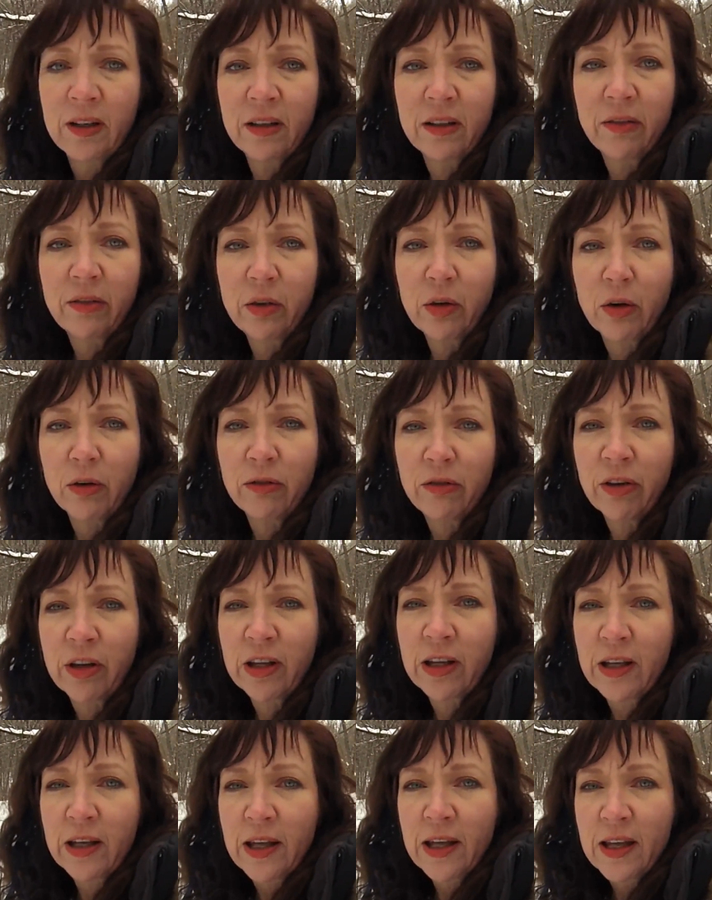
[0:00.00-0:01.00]
If you have
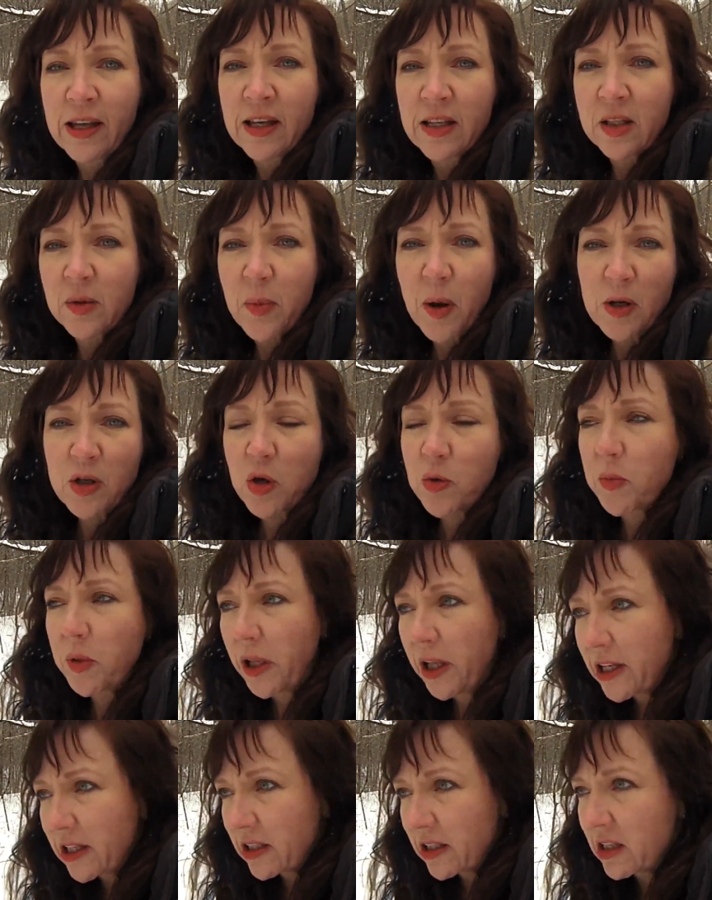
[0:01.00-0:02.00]
special
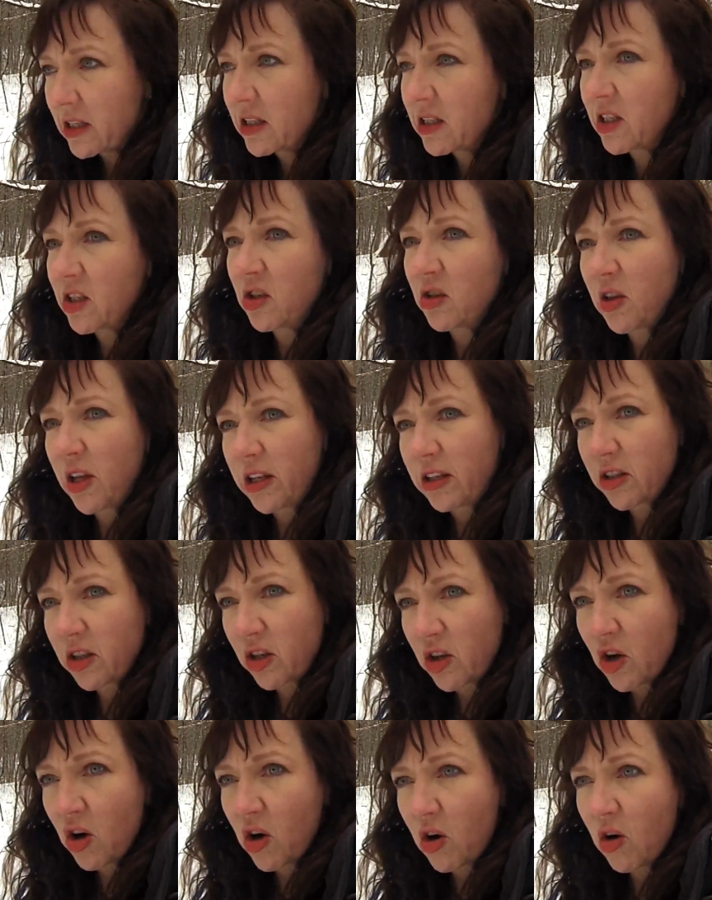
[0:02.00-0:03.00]
places you like to
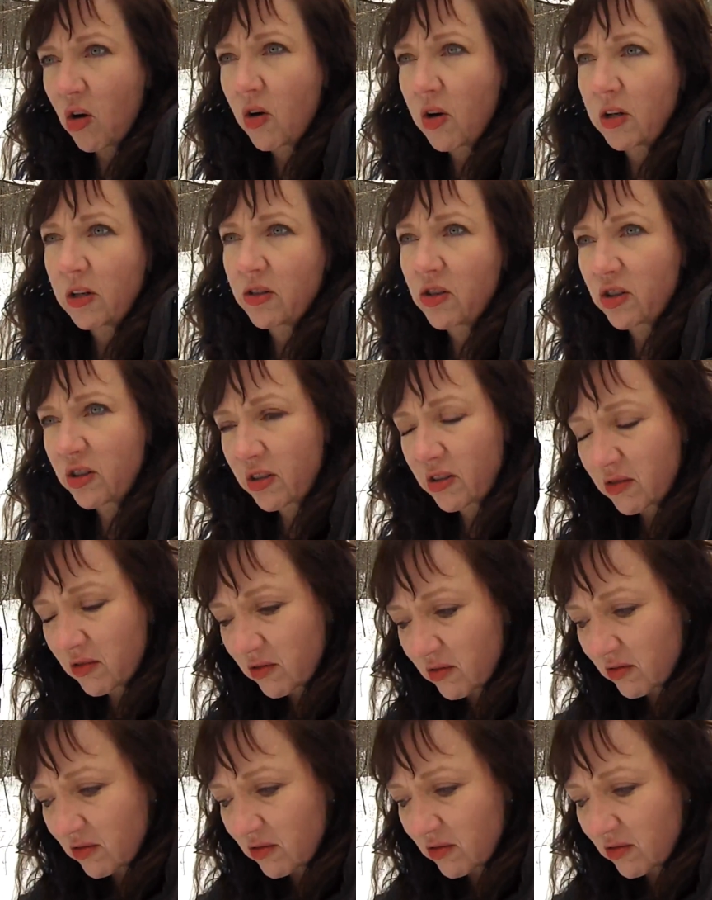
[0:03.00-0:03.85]
go and just